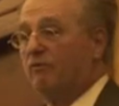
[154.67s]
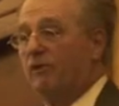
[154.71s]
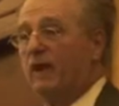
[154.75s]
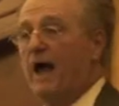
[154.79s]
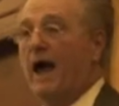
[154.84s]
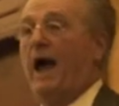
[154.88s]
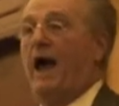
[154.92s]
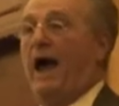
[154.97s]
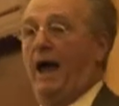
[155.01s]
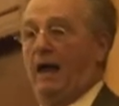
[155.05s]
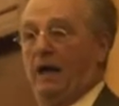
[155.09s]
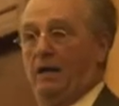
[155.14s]

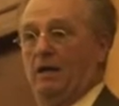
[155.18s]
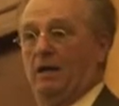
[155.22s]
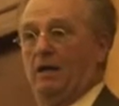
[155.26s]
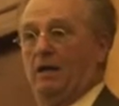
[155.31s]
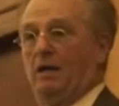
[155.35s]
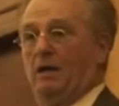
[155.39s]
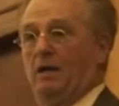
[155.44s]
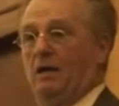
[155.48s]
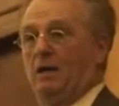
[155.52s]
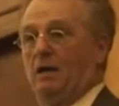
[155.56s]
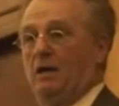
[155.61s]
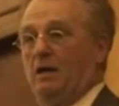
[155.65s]
flat.
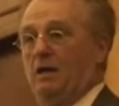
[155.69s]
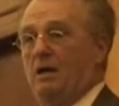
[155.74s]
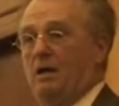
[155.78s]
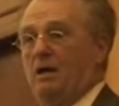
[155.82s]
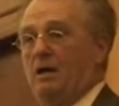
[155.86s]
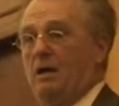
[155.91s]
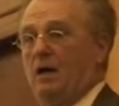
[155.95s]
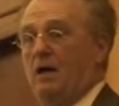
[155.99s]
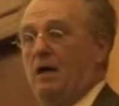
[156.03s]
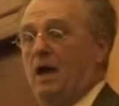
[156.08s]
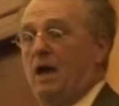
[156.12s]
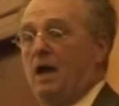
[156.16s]

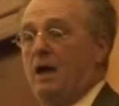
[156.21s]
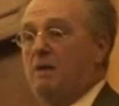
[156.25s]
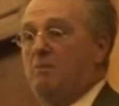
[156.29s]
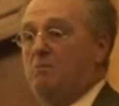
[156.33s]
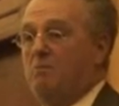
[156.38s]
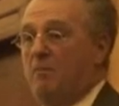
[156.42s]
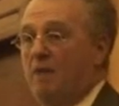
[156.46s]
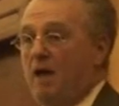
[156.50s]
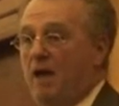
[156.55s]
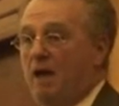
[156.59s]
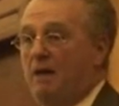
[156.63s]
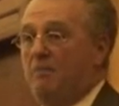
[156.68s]

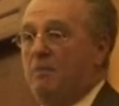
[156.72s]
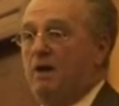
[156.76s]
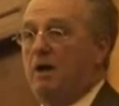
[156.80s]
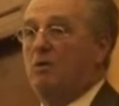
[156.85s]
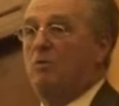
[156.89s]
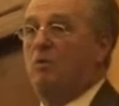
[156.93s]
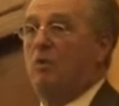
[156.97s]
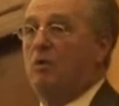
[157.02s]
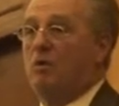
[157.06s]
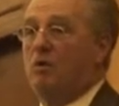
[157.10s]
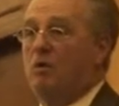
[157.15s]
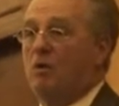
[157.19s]
And maybe
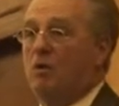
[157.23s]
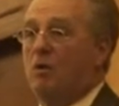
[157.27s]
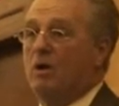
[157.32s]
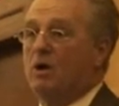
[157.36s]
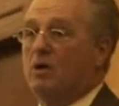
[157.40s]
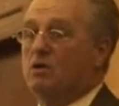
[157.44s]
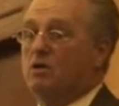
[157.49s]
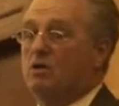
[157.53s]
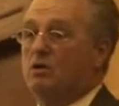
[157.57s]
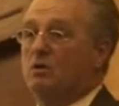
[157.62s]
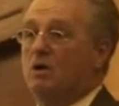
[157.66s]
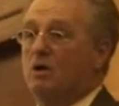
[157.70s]
we'll go
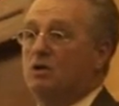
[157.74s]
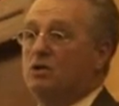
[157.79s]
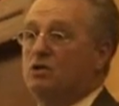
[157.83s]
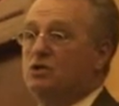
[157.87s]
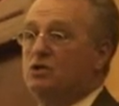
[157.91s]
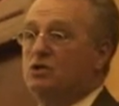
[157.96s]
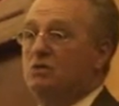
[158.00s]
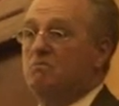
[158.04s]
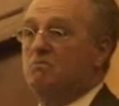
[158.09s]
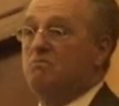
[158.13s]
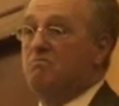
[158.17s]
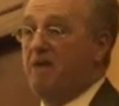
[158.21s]
into a
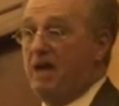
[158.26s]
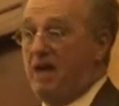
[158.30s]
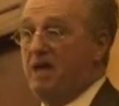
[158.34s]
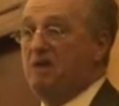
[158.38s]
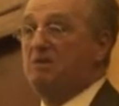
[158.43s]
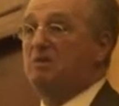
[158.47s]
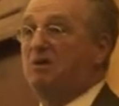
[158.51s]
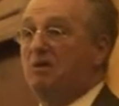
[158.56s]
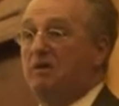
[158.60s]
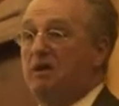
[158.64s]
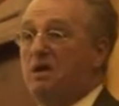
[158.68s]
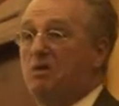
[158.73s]

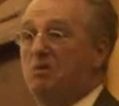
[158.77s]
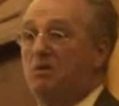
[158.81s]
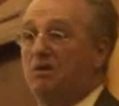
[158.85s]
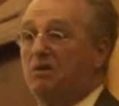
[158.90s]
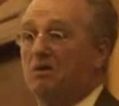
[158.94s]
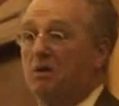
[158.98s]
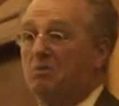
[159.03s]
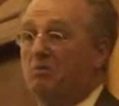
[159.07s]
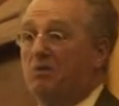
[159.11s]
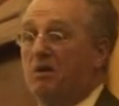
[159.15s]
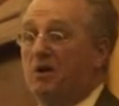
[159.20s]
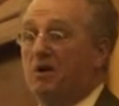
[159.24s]
Schumpeter
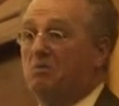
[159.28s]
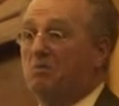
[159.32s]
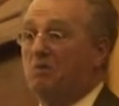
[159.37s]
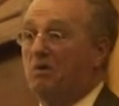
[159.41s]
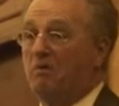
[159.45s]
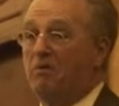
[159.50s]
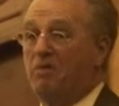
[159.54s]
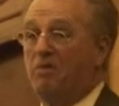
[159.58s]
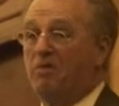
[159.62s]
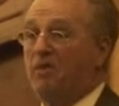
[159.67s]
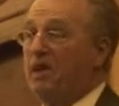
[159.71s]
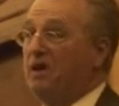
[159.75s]
equilibrium where
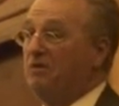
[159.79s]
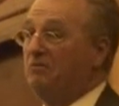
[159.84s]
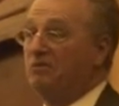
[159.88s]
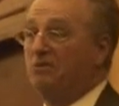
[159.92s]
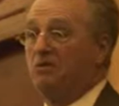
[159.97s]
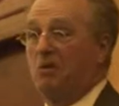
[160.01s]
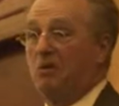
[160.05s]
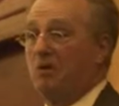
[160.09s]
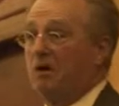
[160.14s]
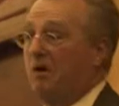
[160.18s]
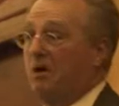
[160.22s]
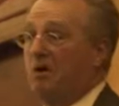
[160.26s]
things
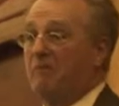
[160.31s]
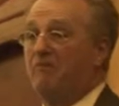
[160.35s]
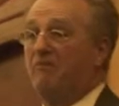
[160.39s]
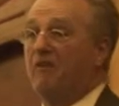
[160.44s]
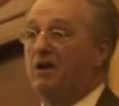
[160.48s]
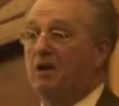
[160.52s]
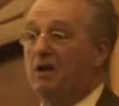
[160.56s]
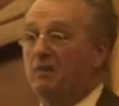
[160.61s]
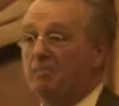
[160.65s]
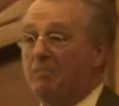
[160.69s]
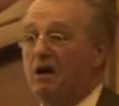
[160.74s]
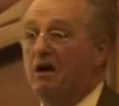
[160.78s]
totally
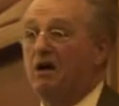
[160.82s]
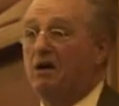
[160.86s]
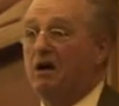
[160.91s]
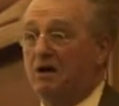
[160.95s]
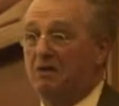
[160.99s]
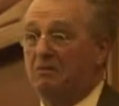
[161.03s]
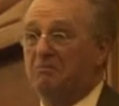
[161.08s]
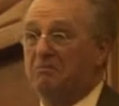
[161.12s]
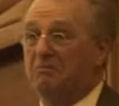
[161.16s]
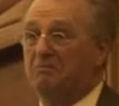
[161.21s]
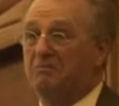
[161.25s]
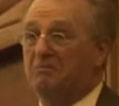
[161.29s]
fall apart.
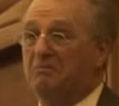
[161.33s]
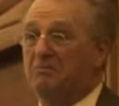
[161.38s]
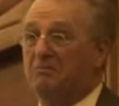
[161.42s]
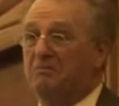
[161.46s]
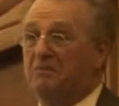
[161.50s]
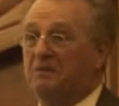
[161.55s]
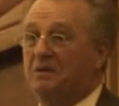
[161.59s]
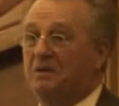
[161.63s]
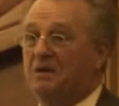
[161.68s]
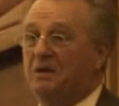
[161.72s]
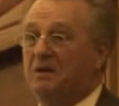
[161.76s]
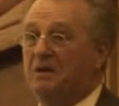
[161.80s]

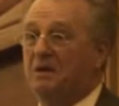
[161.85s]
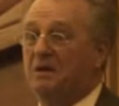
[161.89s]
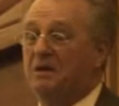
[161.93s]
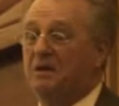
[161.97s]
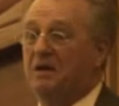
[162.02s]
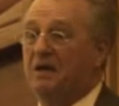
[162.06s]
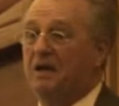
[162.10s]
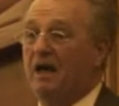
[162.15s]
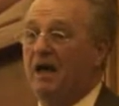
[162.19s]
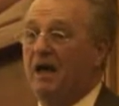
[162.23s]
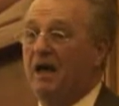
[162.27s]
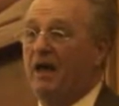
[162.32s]

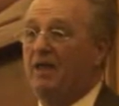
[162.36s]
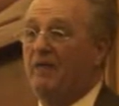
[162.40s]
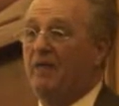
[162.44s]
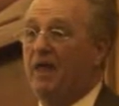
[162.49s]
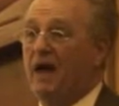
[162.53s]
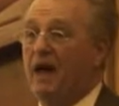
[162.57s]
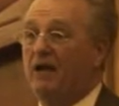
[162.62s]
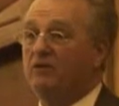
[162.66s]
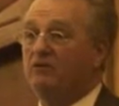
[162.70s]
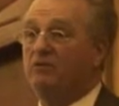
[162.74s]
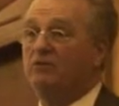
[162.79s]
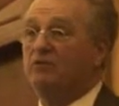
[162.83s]
And
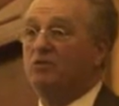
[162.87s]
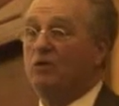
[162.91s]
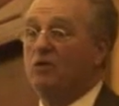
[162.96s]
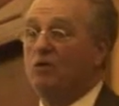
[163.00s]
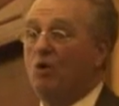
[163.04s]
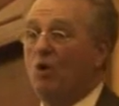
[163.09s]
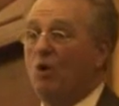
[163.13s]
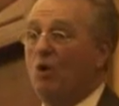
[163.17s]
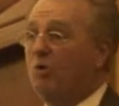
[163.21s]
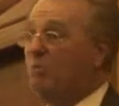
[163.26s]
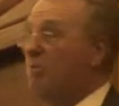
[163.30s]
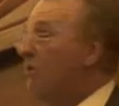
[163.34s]
that's
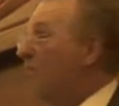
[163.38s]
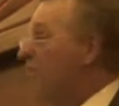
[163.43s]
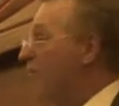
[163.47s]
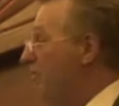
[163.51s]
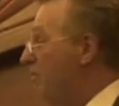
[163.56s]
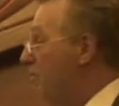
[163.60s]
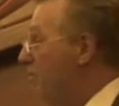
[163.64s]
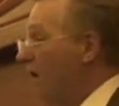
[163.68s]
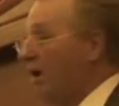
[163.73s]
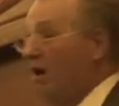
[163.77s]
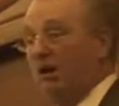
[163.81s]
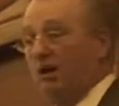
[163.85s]
normal
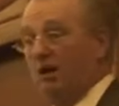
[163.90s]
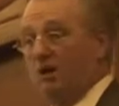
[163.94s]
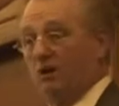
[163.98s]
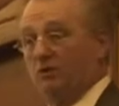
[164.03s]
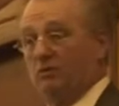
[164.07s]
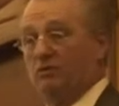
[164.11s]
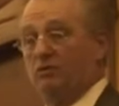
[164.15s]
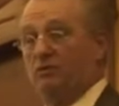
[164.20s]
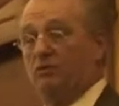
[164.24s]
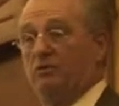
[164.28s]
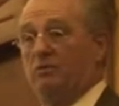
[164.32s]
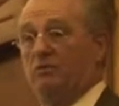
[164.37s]
for
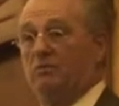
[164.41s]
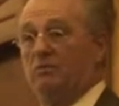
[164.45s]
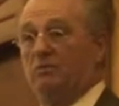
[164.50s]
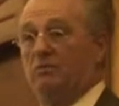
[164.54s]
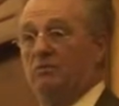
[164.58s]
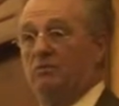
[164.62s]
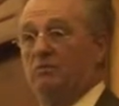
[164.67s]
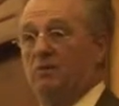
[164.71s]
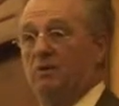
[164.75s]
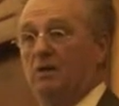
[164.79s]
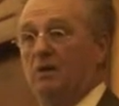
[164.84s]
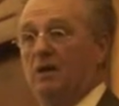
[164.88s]
markets.
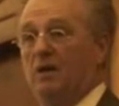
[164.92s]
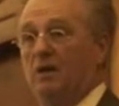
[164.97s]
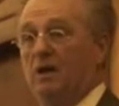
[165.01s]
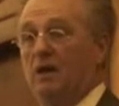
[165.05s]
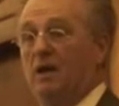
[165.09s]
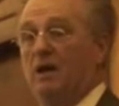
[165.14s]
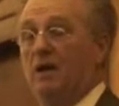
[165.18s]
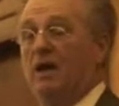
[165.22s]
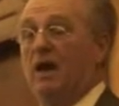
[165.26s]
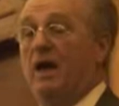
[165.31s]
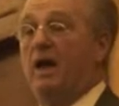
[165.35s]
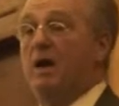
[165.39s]

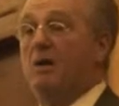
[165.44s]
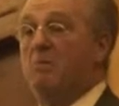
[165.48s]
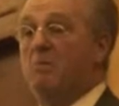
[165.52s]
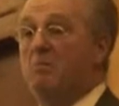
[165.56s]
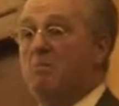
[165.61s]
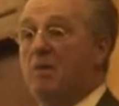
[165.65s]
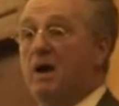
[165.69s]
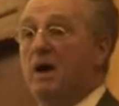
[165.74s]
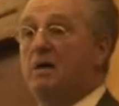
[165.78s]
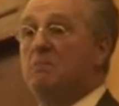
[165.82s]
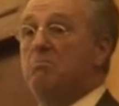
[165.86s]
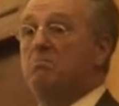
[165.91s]
And it
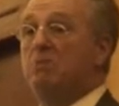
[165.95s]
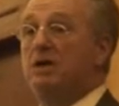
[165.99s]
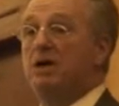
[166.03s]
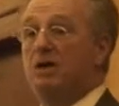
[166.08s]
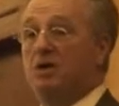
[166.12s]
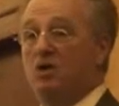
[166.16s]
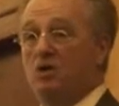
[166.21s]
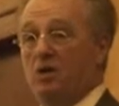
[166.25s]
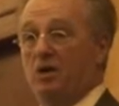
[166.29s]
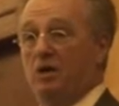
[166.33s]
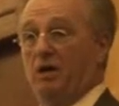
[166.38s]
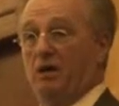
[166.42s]
might be
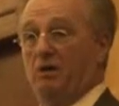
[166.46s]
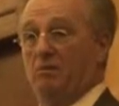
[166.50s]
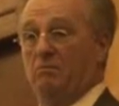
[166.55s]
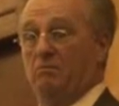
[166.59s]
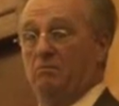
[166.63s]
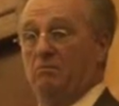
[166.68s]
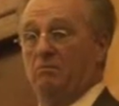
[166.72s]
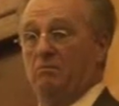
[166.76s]
good.